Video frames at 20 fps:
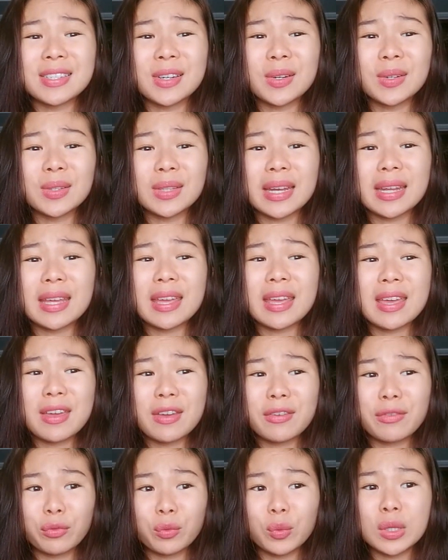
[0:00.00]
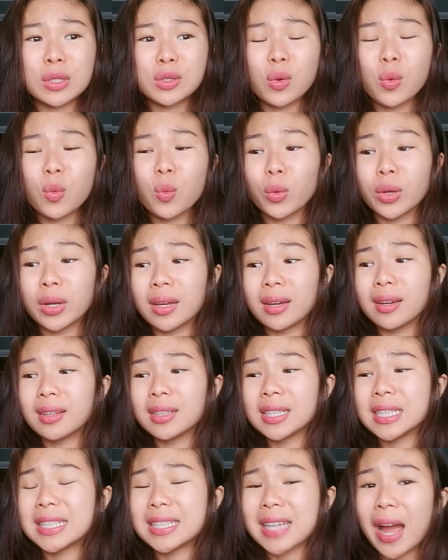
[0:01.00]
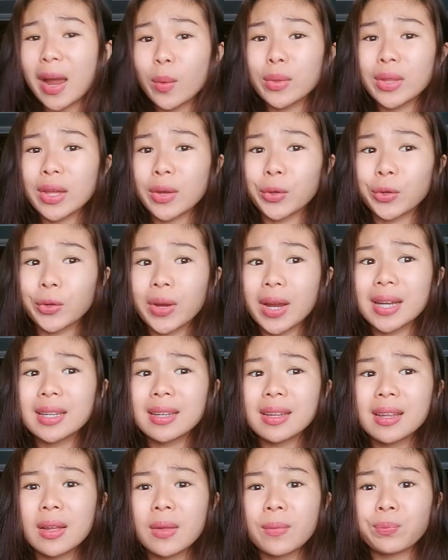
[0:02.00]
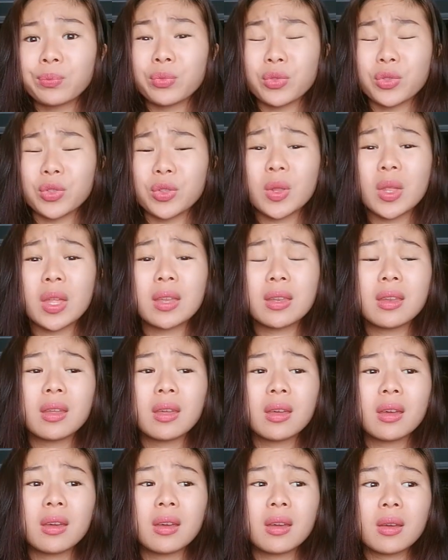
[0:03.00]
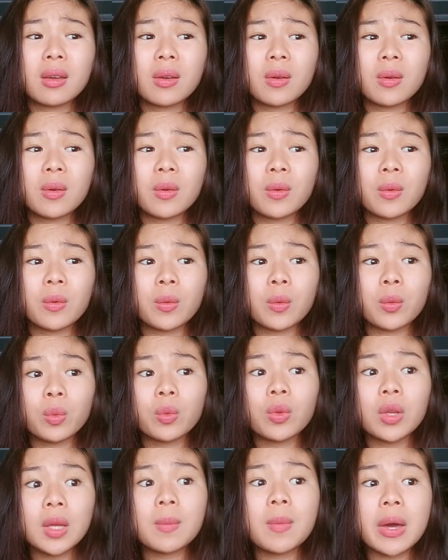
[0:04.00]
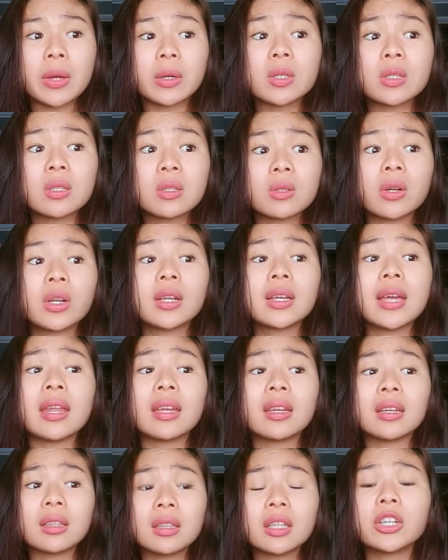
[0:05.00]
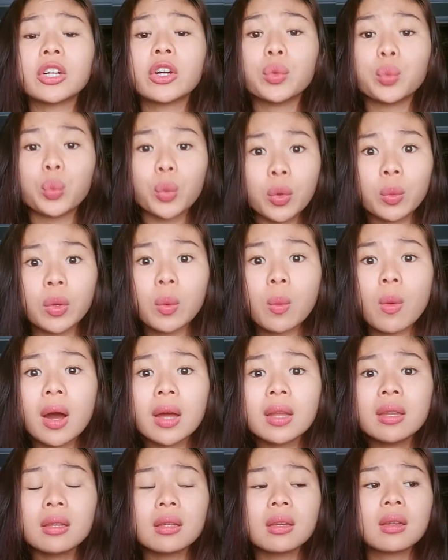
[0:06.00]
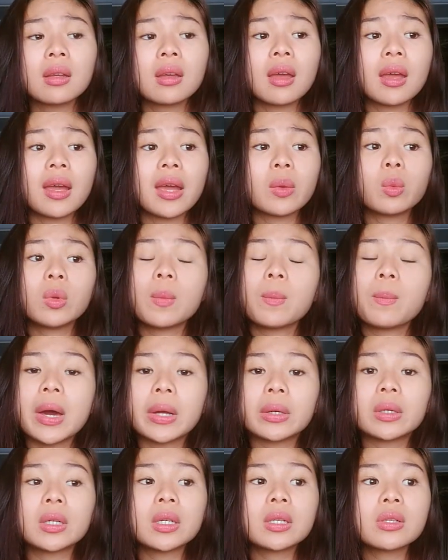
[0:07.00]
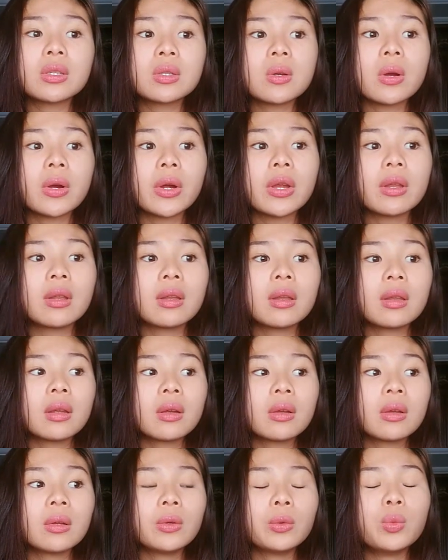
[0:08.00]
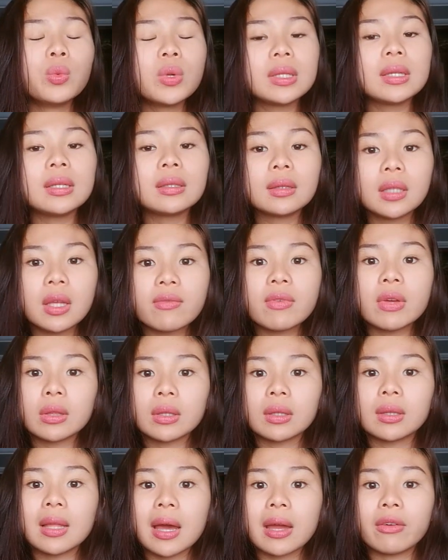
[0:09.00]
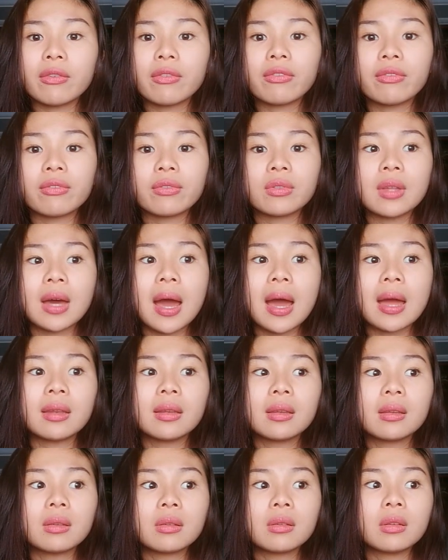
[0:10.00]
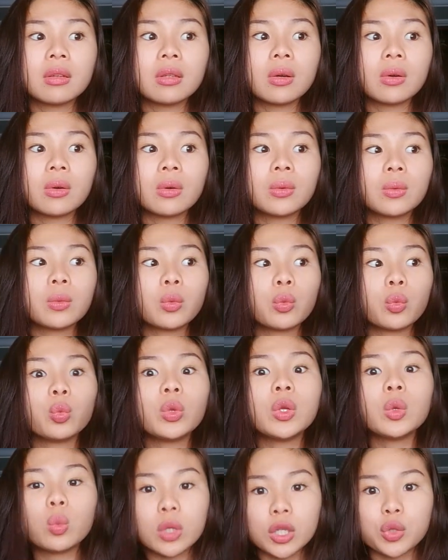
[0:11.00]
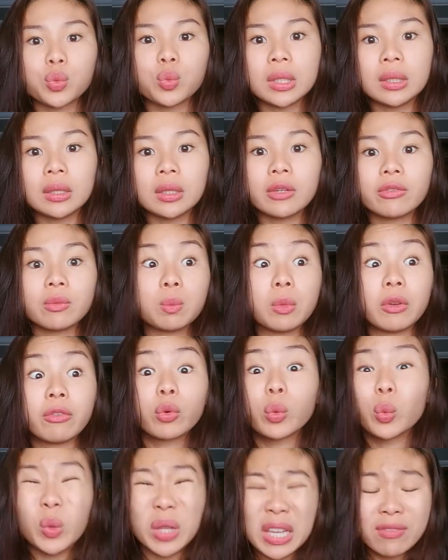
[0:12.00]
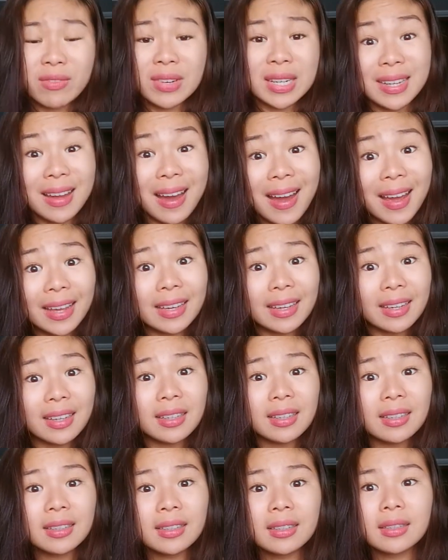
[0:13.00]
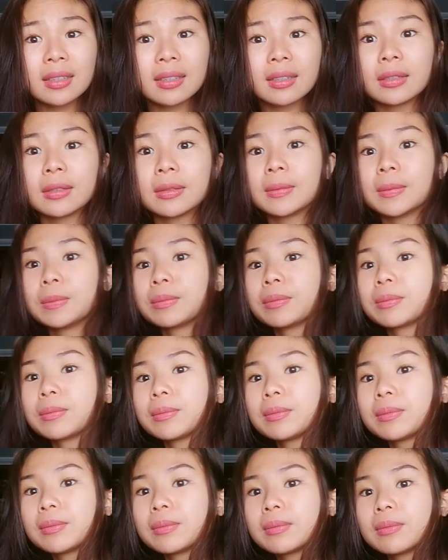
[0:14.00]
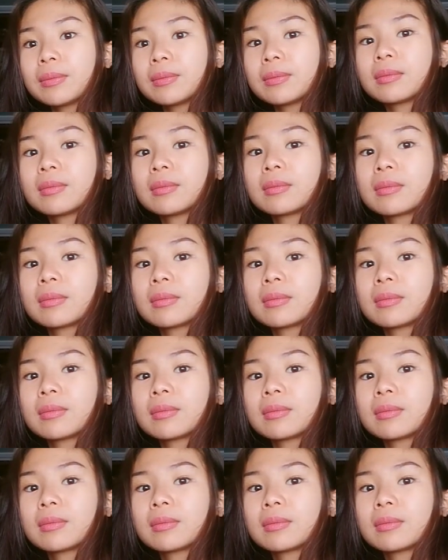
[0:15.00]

I guess this teaches us, that if we don't want to die with that regret, then we better start getting clear on what we want, and we better start really living the life that, we wish we lived before we even die.